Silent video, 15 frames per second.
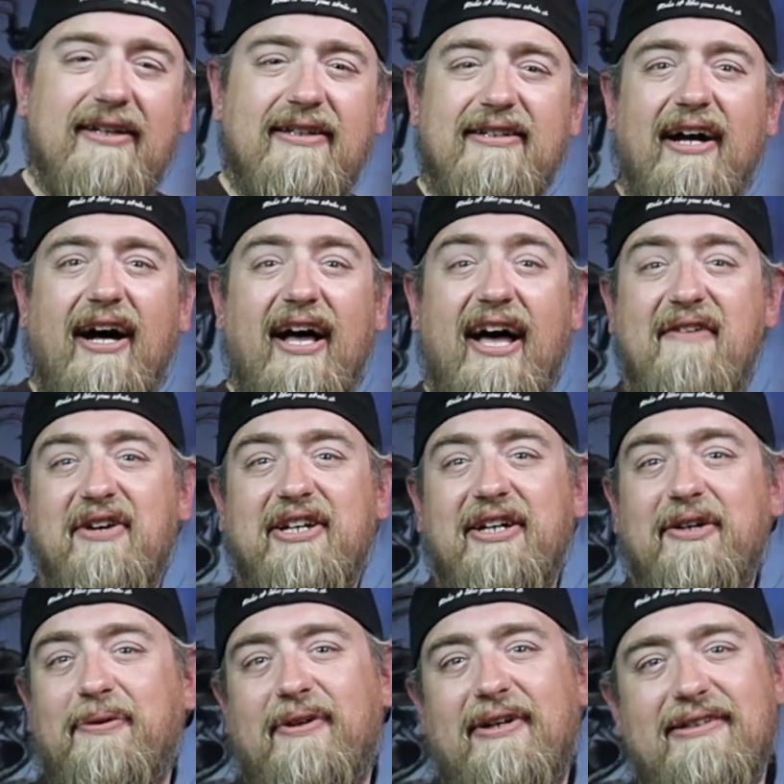Y'all have a
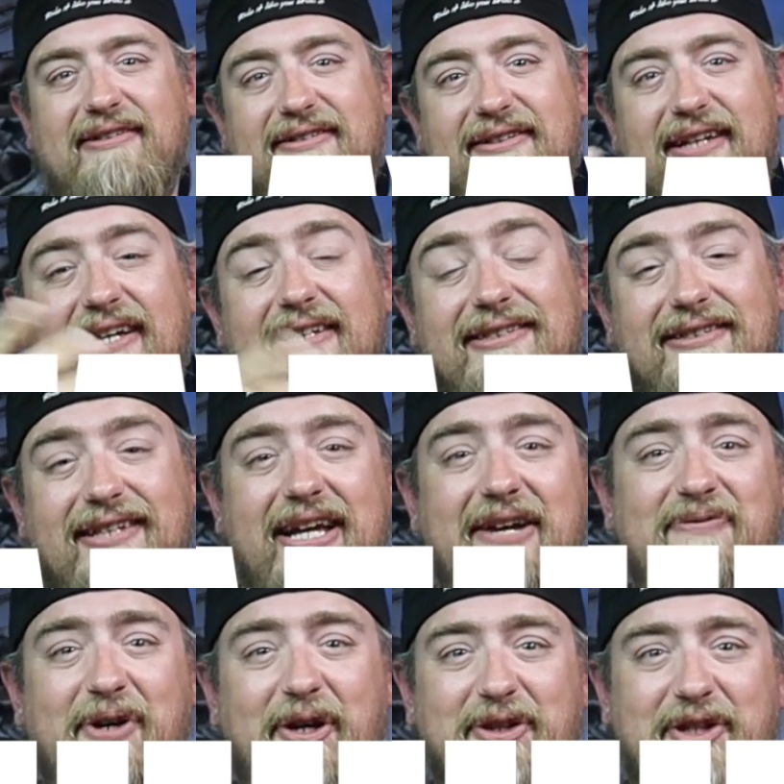good one. Stay
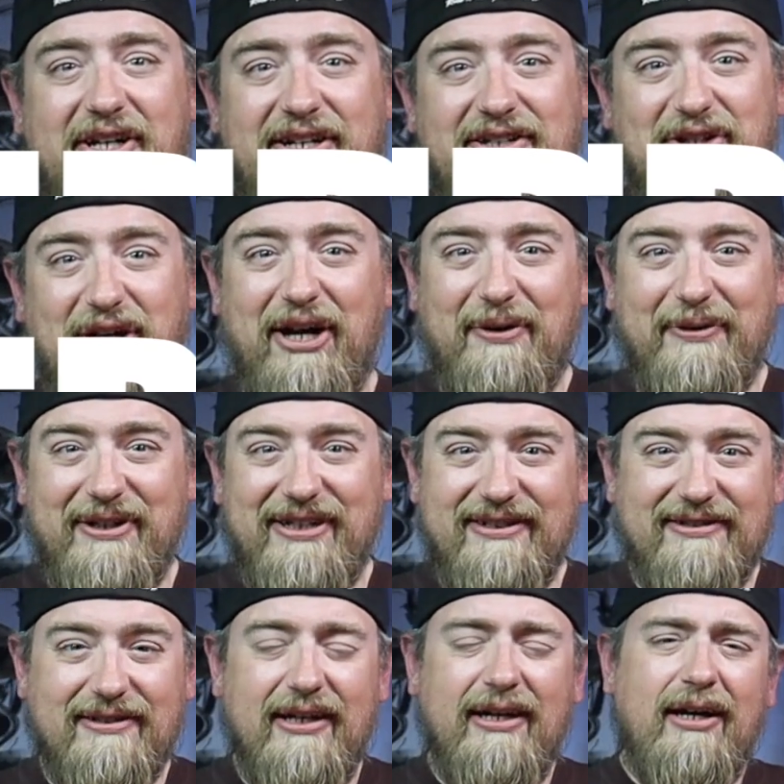safe out there as
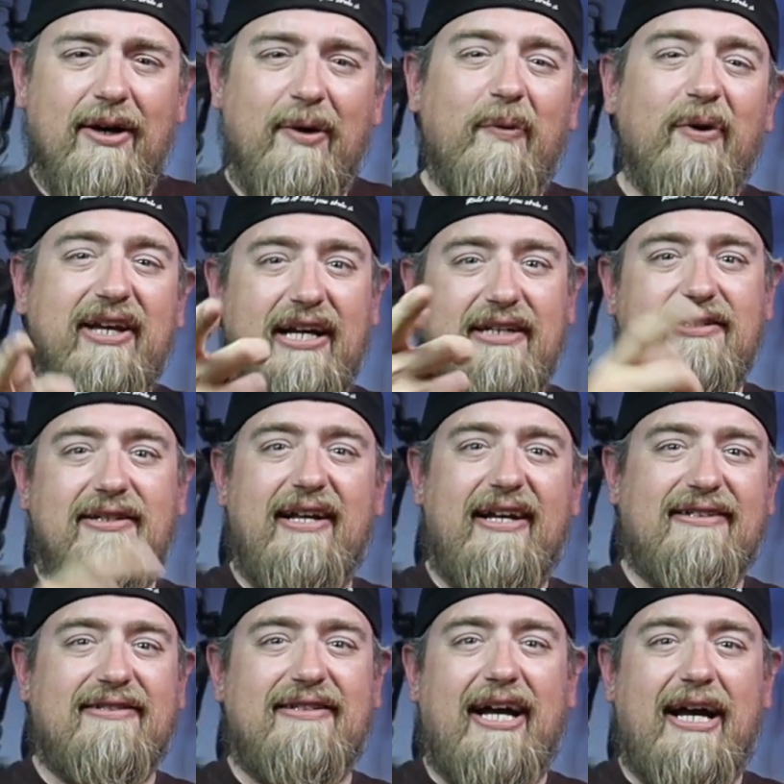always. We'll catch you
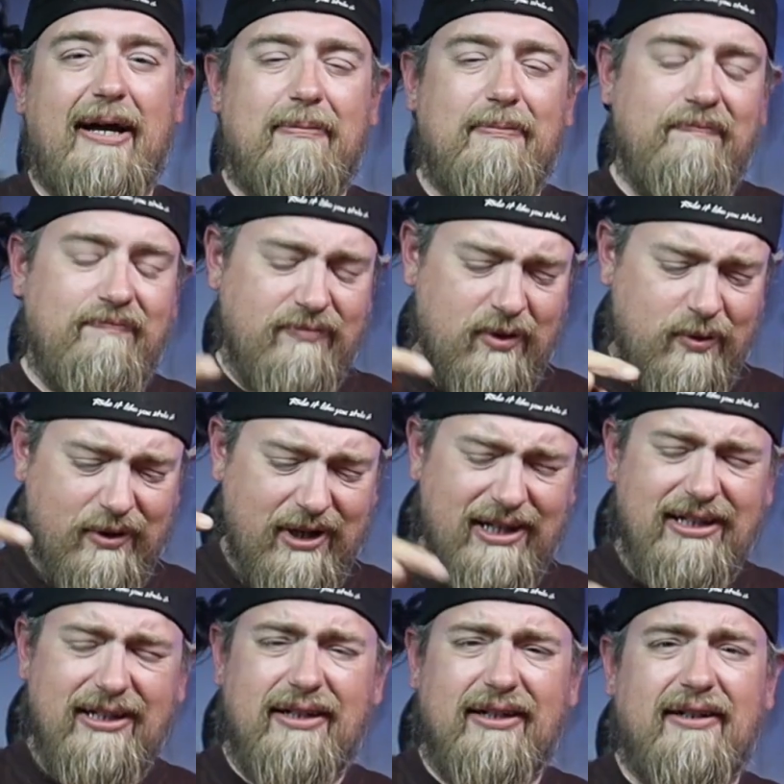next time
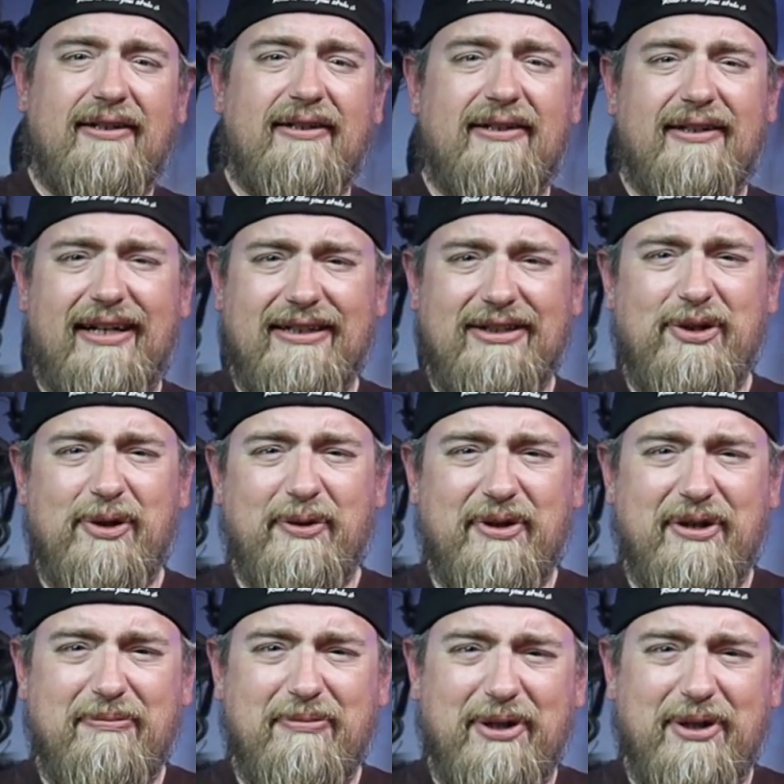right here on Touring